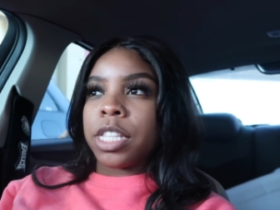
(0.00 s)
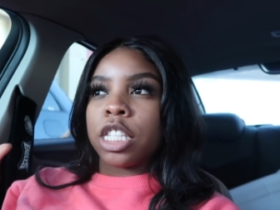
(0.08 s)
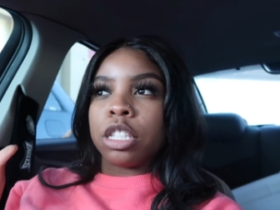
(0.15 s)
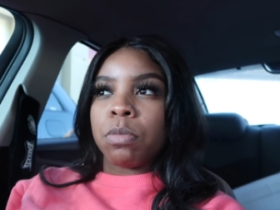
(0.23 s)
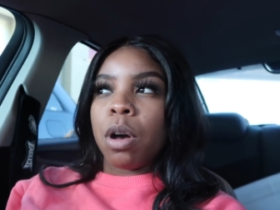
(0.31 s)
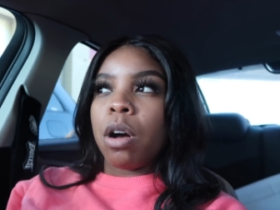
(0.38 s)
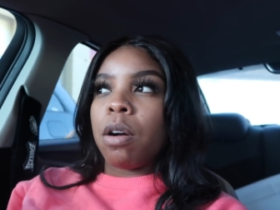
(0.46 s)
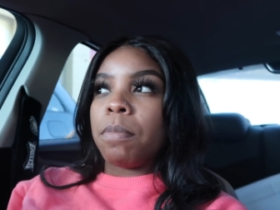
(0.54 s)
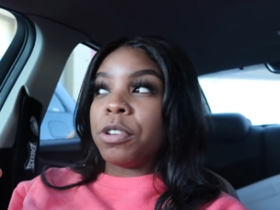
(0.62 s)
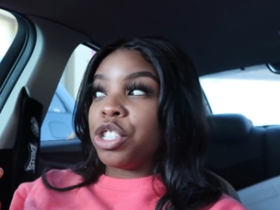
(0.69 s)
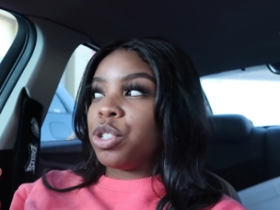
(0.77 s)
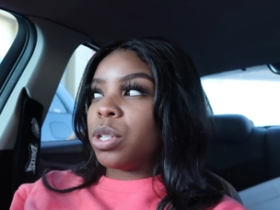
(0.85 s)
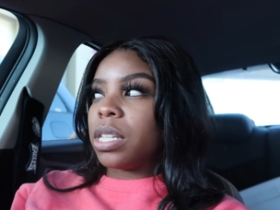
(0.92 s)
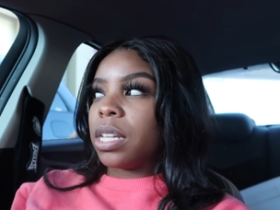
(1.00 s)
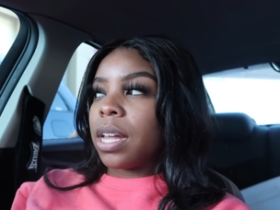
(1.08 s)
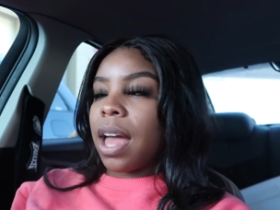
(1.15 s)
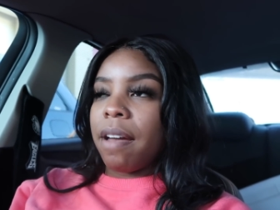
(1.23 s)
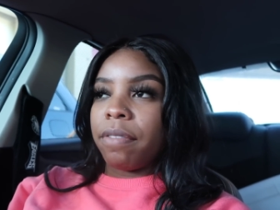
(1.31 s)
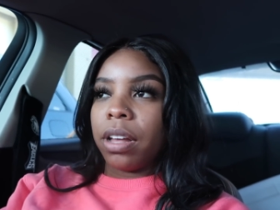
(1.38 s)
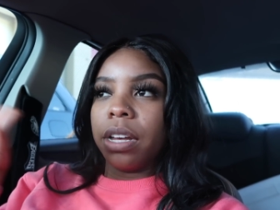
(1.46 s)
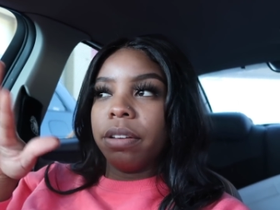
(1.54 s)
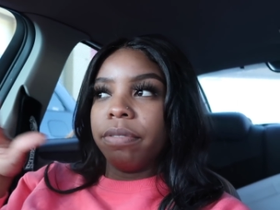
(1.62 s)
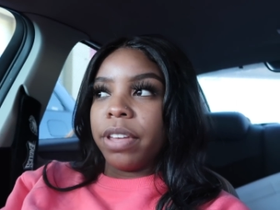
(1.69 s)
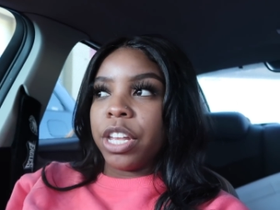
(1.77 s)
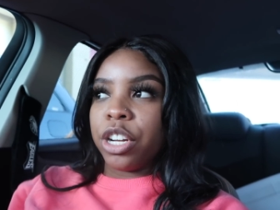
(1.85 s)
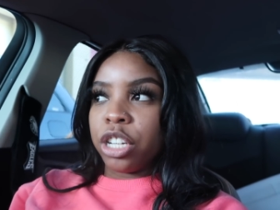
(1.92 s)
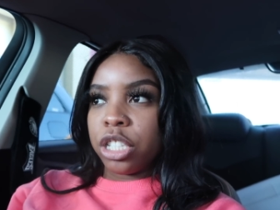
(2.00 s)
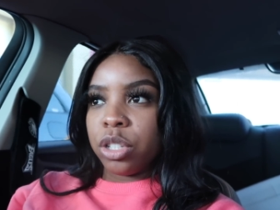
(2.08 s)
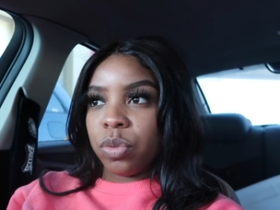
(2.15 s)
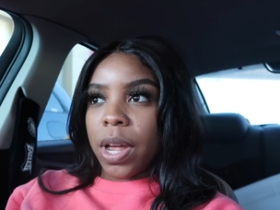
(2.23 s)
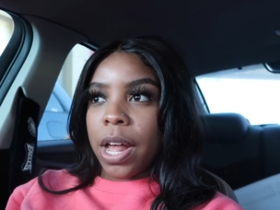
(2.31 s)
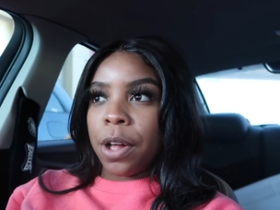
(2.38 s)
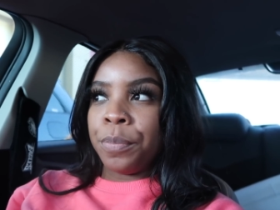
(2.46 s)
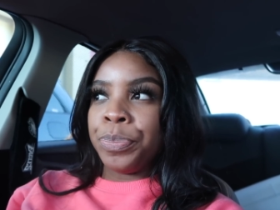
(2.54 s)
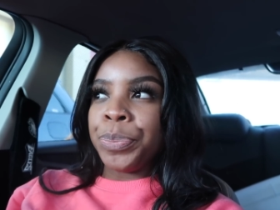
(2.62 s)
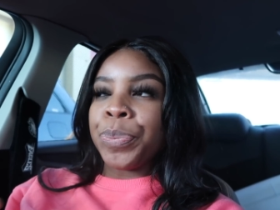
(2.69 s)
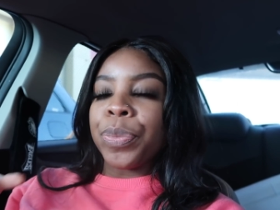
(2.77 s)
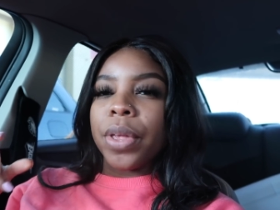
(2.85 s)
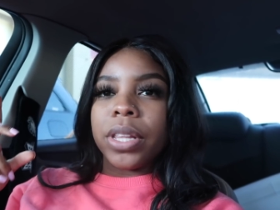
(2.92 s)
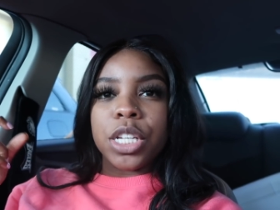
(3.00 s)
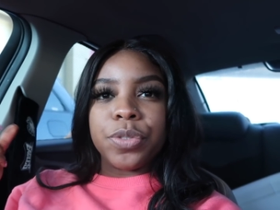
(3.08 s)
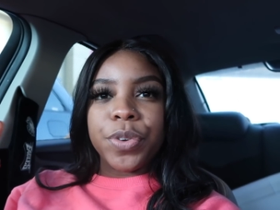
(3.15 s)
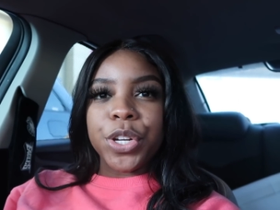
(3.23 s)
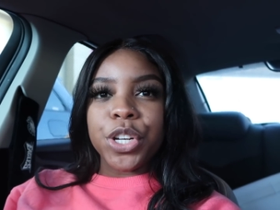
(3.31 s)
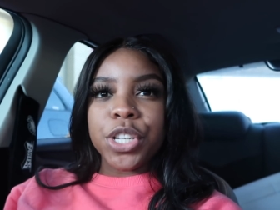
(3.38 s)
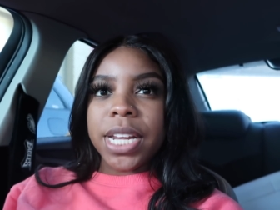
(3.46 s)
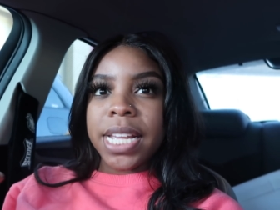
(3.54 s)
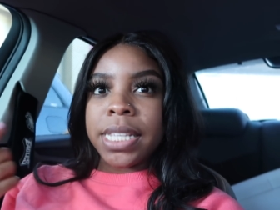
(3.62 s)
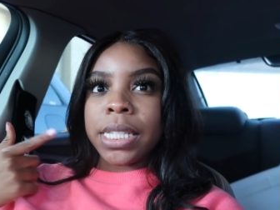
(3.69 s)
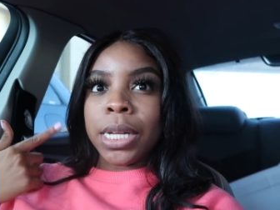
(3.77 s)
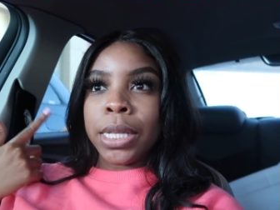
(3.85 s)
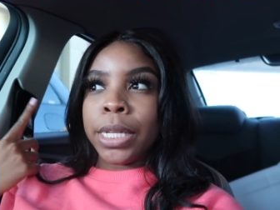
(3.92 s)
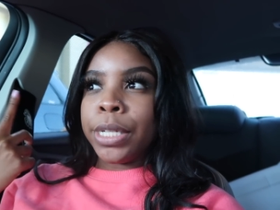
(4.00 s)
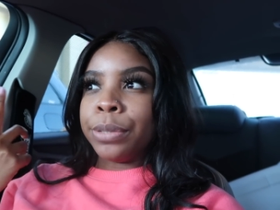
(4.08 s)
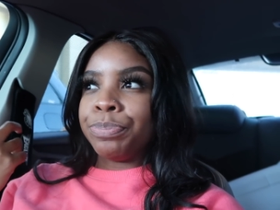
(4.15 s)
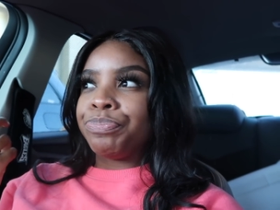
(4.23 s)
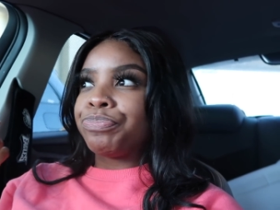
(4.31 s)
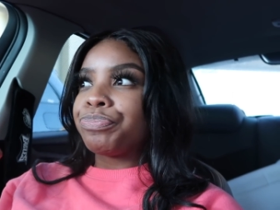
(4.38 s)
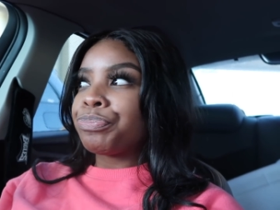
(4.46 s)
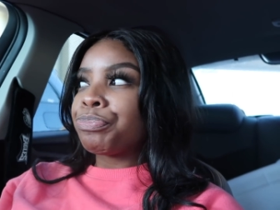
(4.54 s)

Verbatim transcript: It's small, but you still have good vendors around. There's vendors that's selling